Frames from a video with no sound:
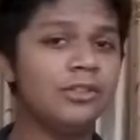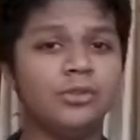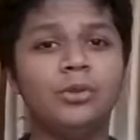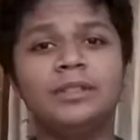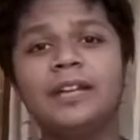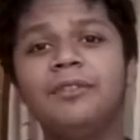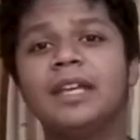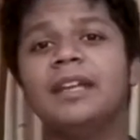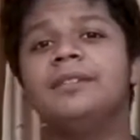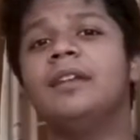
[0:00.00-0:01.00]
so that we
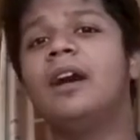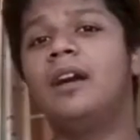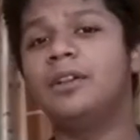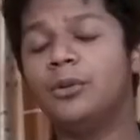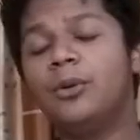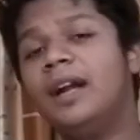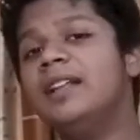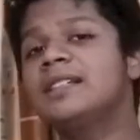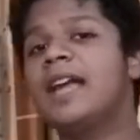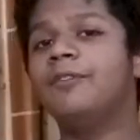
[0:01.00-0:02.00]
can
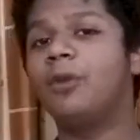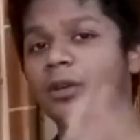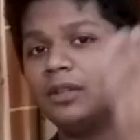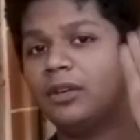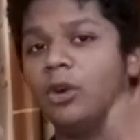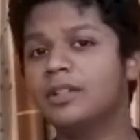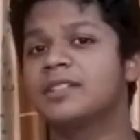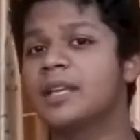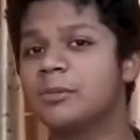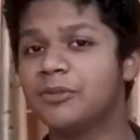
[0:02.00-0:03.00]
understand what the daughter
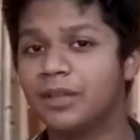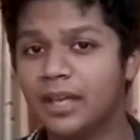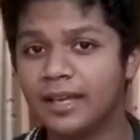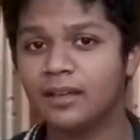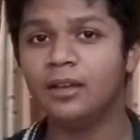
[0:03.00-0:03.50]
scripts were like.